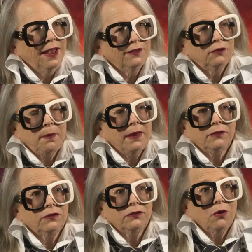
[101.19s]
in space.
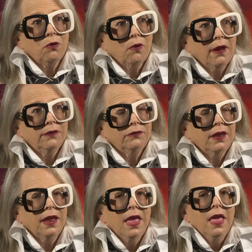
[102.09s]
It's so crazy.